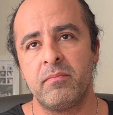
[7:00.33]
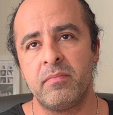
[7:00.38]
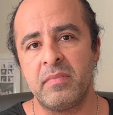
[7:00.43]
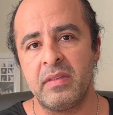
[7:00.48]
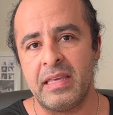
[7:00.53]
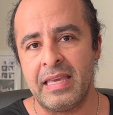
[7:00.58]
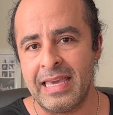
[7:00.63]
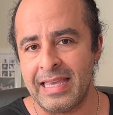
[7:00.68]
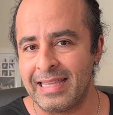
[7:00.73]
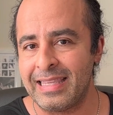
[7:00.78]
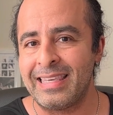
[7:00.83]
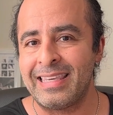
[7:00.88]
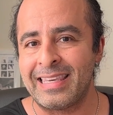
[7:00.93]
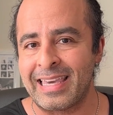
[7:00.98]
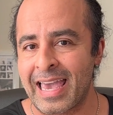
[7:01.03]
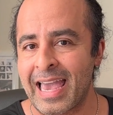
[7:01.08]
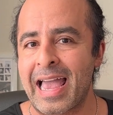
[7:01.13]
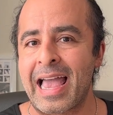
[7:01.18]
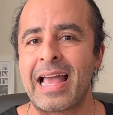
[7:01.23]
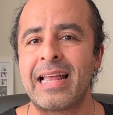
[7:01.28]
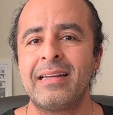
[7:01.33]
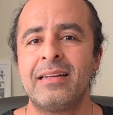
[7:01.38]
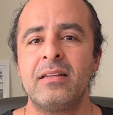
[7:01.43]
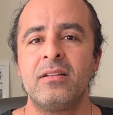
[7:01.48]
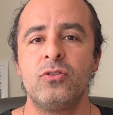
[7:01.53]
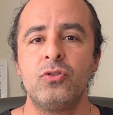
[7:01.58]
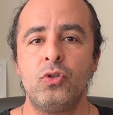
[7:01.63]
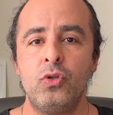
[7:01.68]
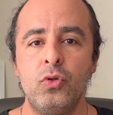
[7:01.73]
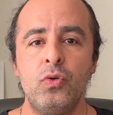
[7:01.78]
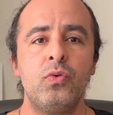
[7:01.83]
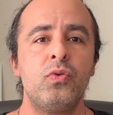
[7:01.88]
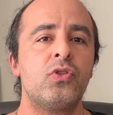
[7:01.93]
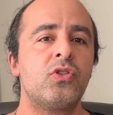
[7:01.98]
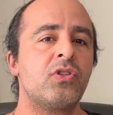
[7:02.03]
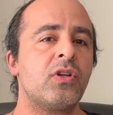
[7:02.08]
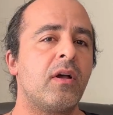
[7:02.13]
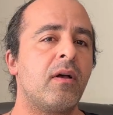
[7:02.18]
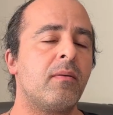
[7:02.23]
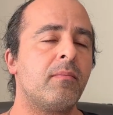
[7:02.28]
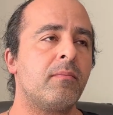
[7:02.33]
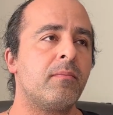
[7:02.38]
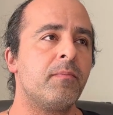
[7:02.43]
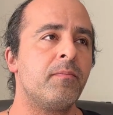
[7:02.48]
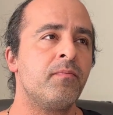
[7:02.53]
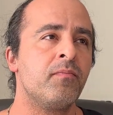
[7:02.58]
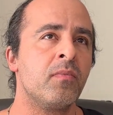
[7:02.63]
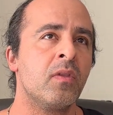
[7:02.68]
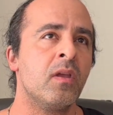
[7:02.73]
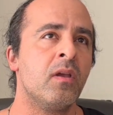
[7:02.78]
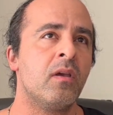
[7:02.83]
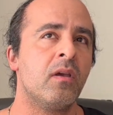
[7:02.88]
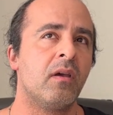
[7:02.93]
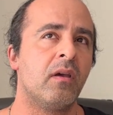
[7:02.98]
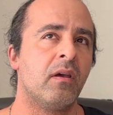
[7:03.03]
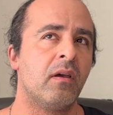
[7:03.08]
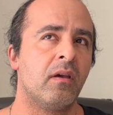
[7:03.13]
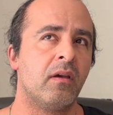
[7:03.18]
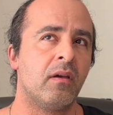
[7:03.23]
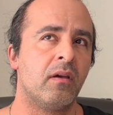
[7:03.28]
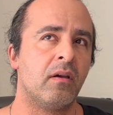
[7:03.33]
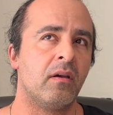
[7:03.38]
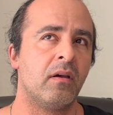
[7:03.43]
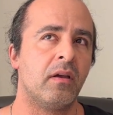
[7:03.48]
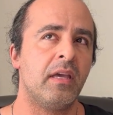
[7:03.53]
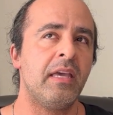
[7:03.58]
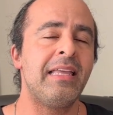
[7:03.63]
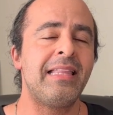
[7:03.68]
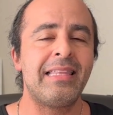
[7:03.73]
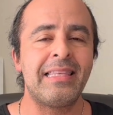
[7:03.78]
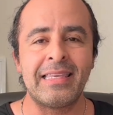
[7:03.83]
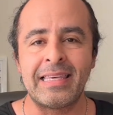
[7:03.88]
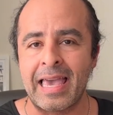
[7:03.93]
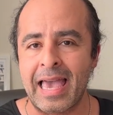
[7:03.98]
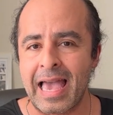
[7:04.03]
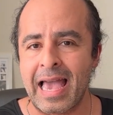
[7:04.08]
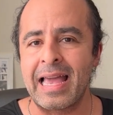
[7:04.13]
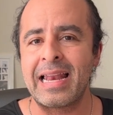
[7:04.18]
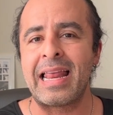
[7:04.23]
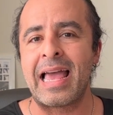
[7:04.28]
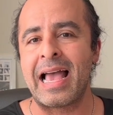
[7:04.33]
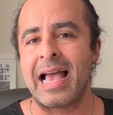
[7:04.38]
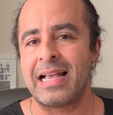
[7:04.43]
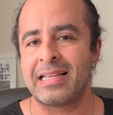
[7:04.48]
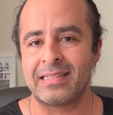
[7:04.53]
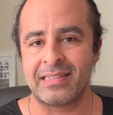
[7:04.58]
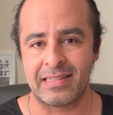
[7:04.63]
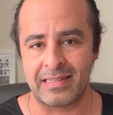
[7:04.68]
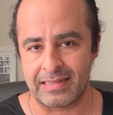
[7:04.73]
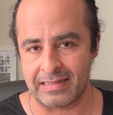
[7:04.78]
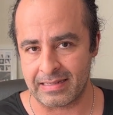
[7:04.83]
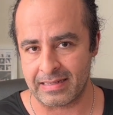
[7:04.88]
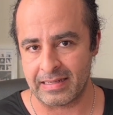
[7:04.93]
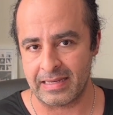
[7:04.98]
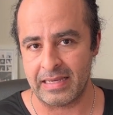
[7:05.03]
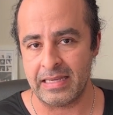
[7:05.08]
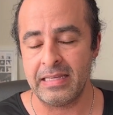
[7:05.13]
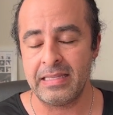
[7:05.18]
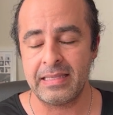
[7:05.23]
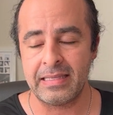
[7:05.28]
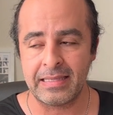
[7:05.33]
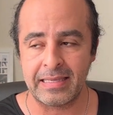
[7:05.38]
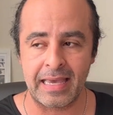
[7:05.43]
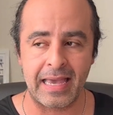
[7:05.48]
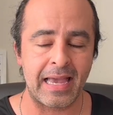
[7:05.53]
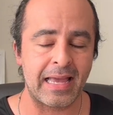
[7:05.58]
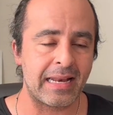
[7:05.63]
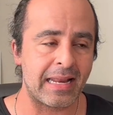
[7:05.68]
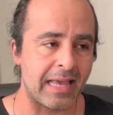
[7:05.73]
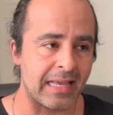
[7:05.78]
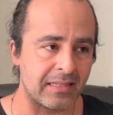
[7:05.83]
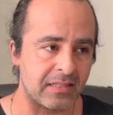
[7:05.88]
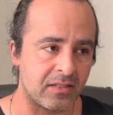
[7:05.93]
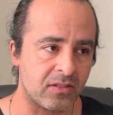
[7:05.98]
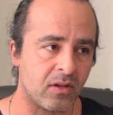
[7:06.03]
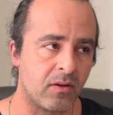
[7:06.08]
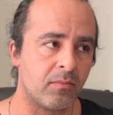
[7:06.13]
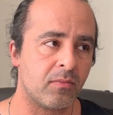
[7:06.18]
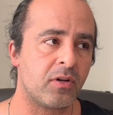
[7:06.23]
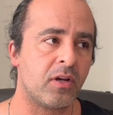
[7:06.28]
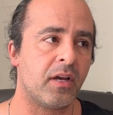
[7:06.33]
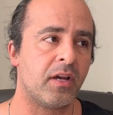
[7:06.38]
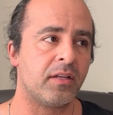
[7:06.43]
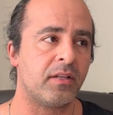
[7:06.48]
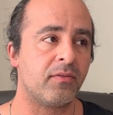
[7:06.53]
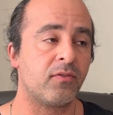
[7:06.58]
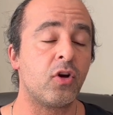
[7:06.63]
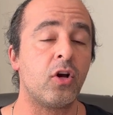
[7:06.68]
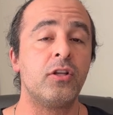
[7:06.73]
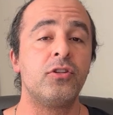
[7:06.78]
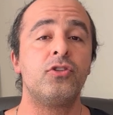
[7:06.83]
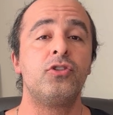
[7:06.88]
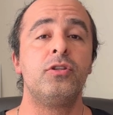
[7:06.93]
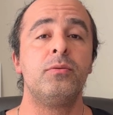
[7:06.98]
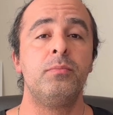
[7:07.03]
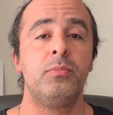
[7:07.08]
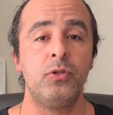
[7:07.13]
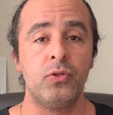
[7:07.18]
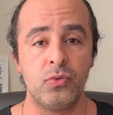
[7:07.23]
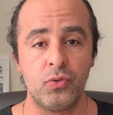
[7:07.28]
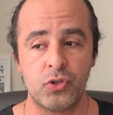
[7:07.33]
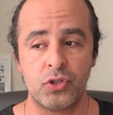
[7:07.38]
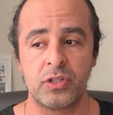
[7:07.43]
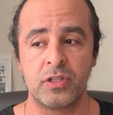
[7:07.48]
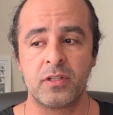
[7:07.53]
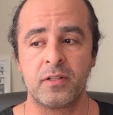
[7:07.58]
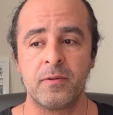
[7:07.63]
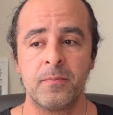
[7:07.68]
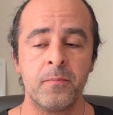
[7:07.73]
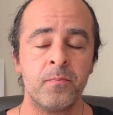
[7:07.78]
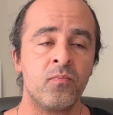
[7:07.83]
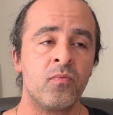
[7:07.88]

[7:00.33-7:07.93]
it can do some it can has some kind of contribution